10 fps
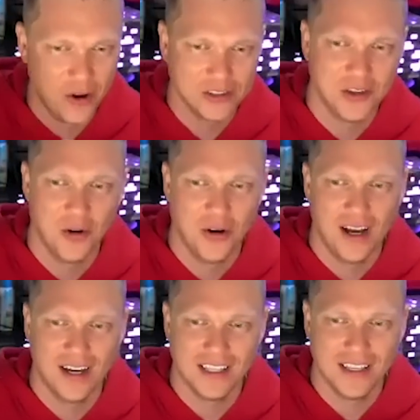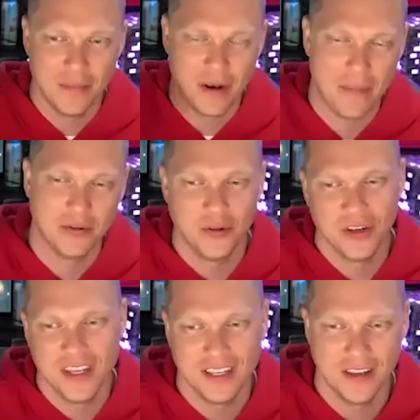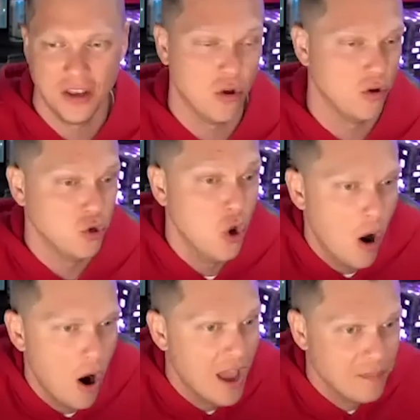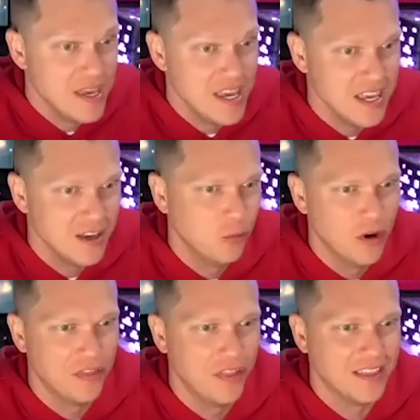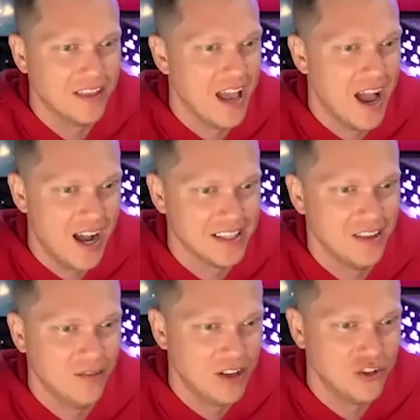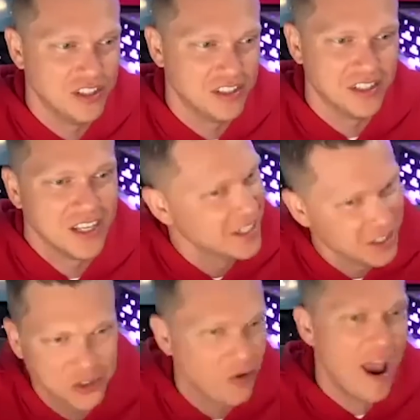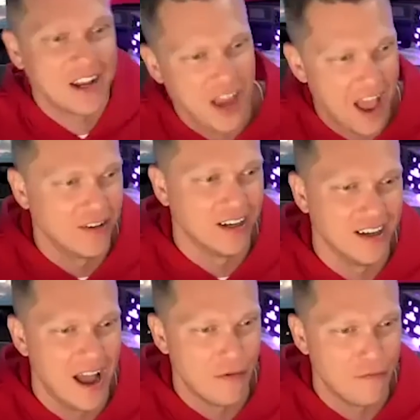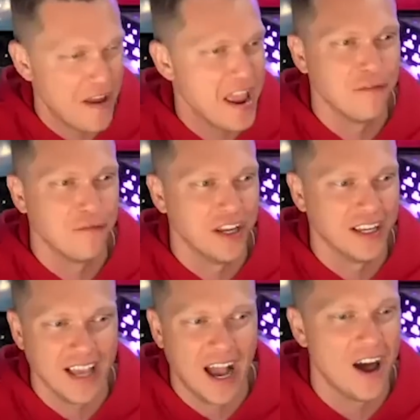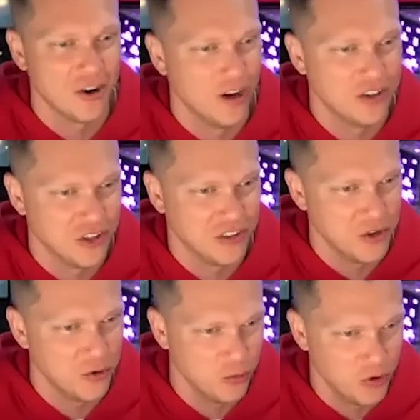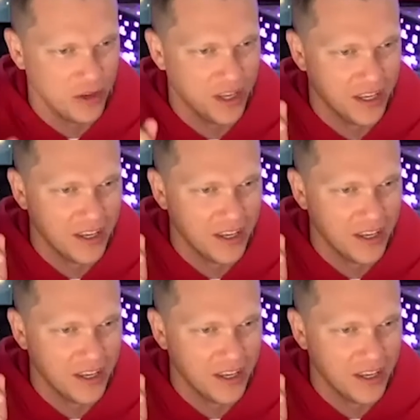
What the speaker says: also give them an opportunity. Our IP with like the gods and the legends. Does Scratch have a favorite god or legend that you really